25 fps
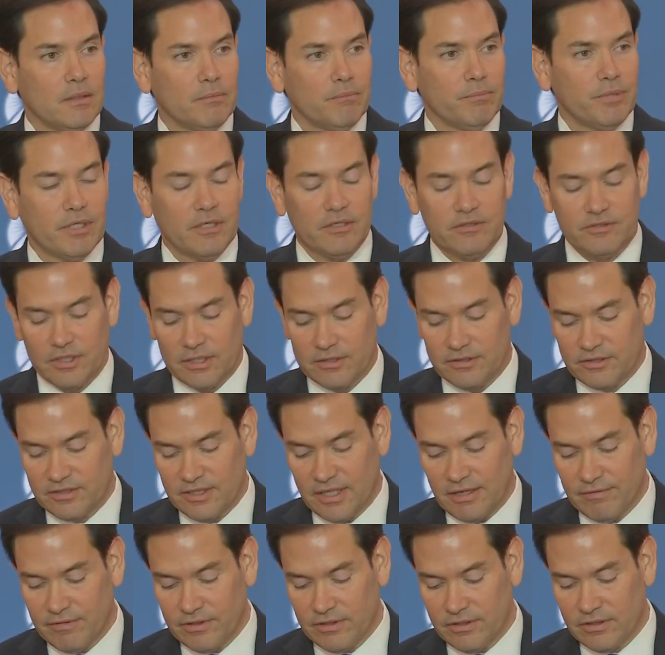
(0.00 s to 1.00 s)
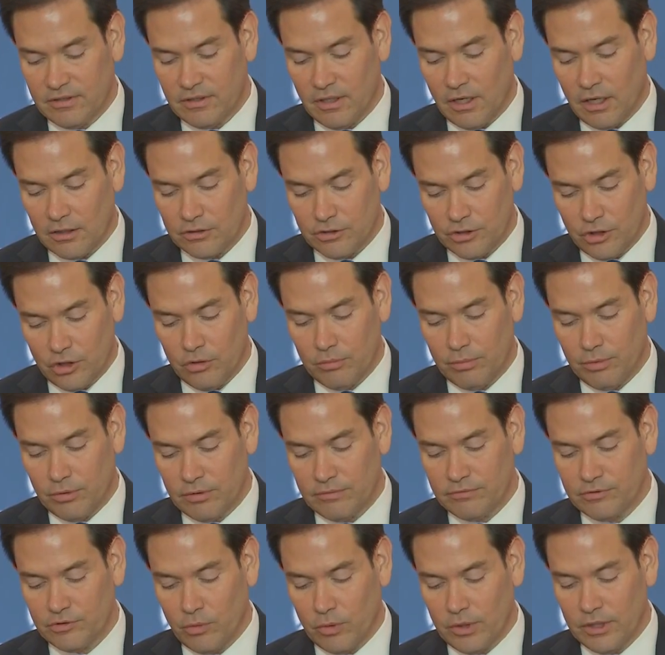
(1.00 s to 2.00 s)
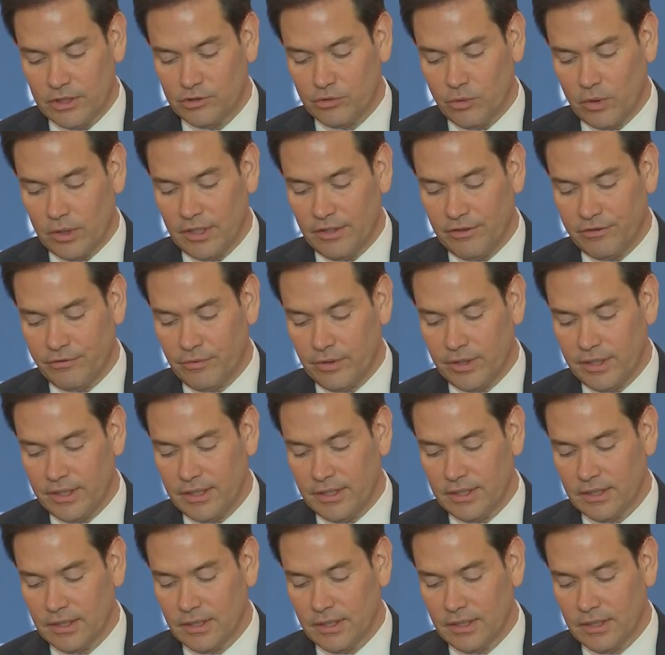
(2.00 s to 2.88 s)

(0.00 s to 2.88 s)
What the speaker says: because on 7th October of 2023,